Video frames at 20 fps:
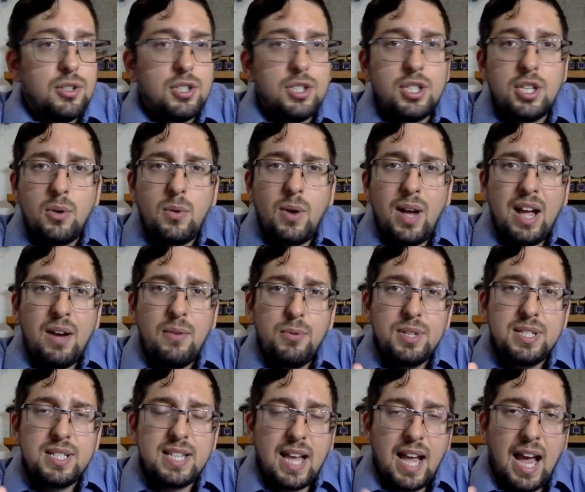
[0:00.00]
So I
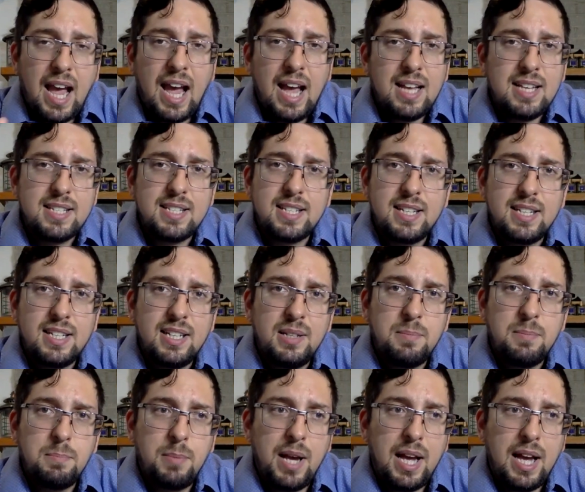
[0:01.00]
was asked
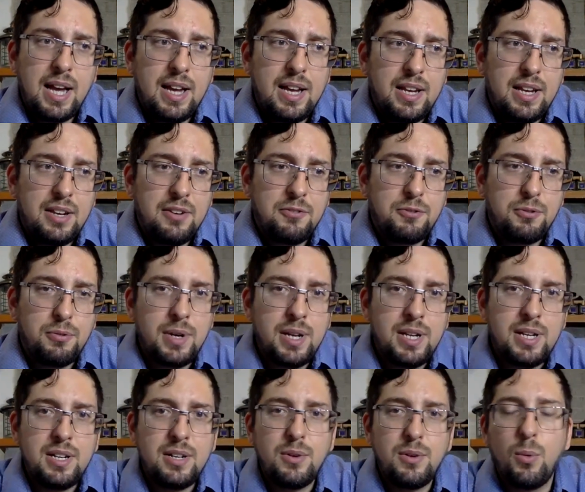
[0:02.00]
by a
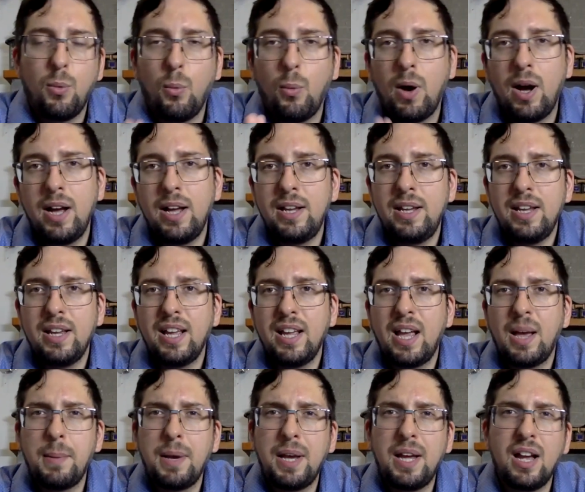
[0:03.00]
friend, why
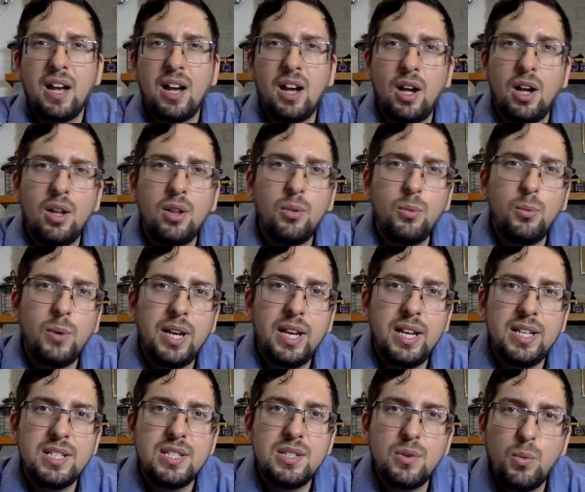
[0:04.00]
am I
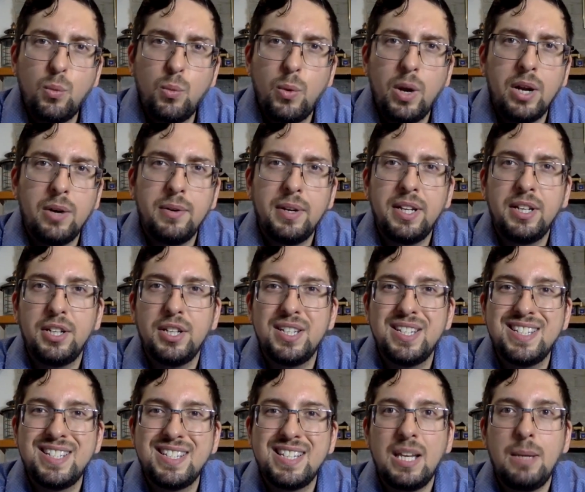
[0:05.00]
always wearing the
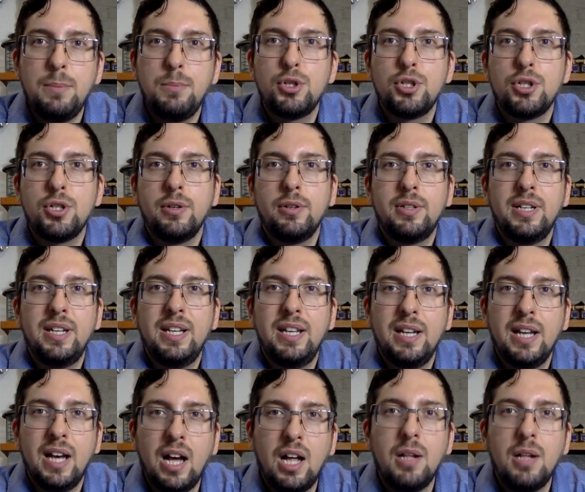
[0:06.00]
same shirt
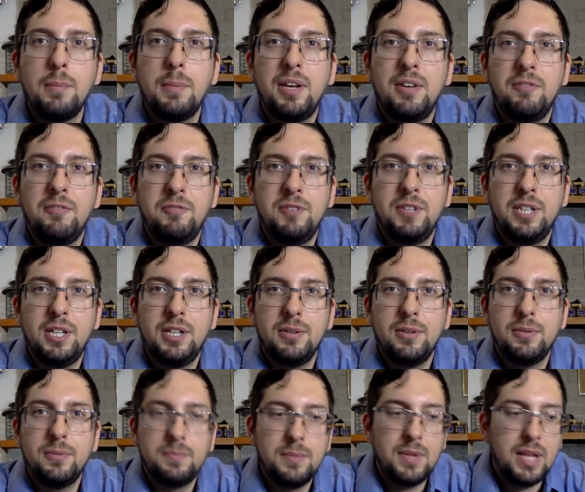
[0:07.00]
in all my videos?
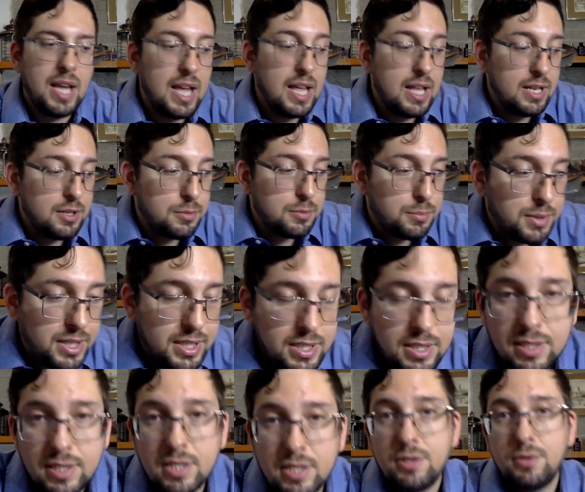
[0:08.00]
And the
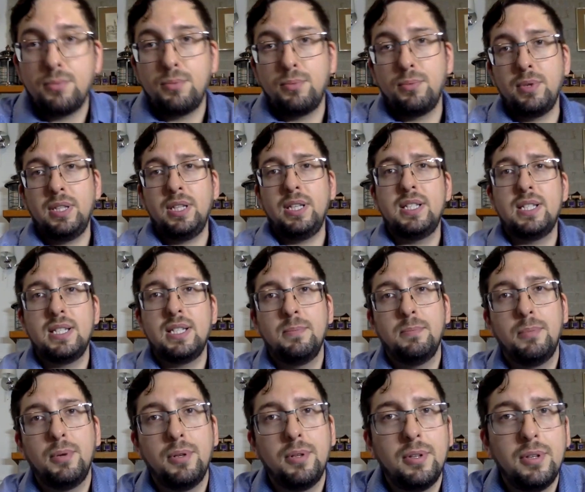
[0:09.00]
reason is really
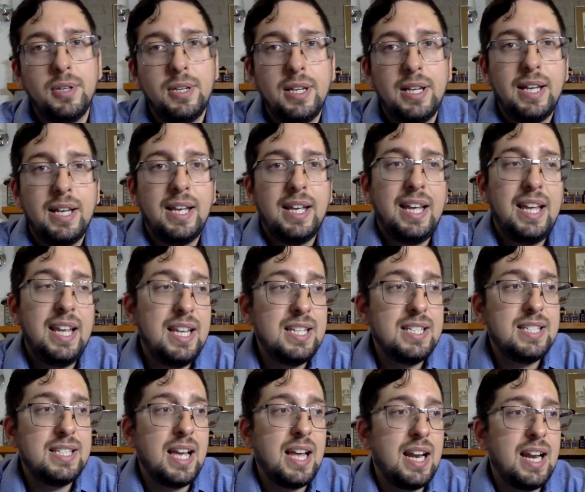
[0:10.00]
simple,
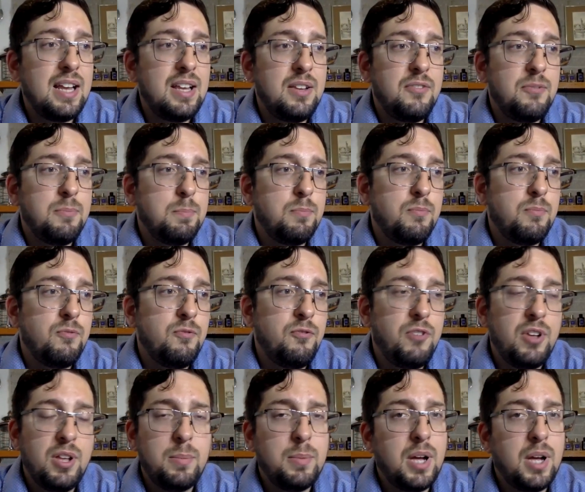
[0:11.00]
is that I
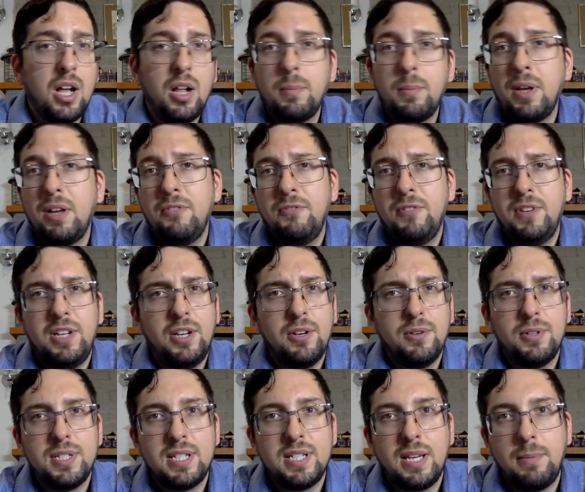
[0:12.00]
film all my
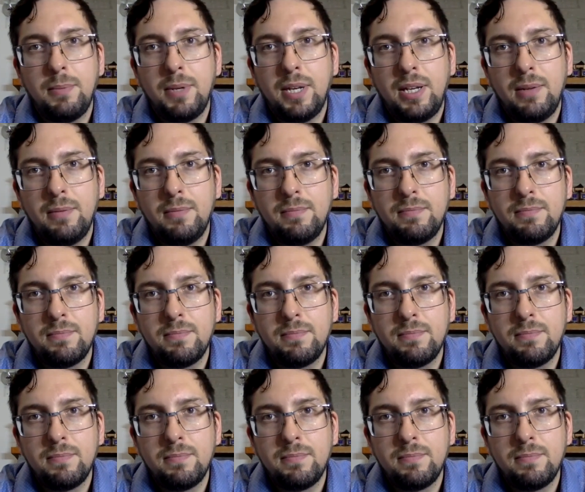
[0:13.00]
video the same day.